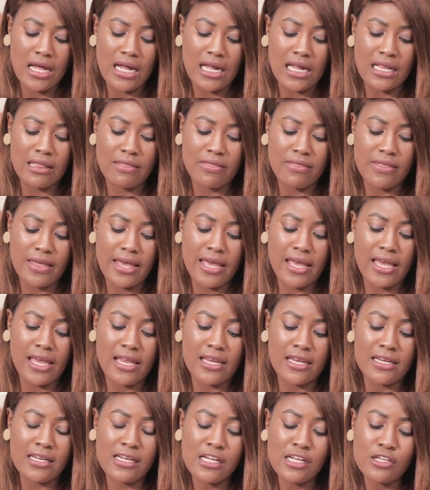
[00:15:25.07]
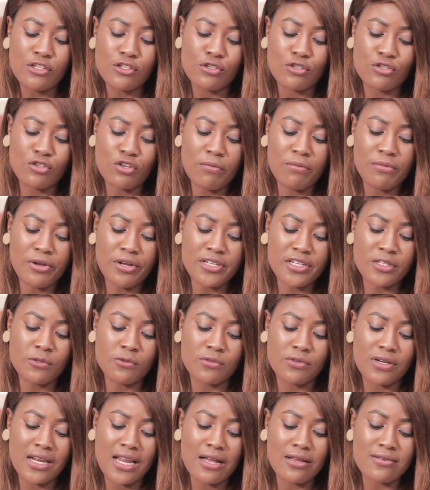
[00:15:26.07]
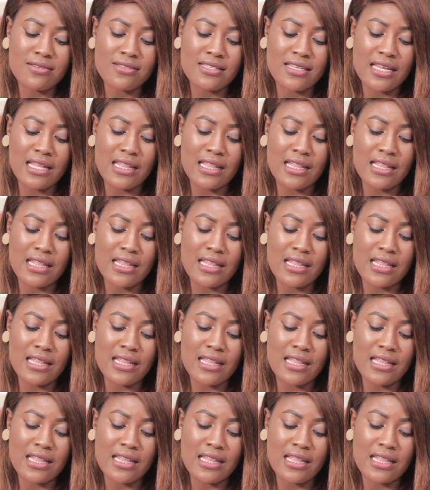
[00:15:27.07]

And then somebody will now say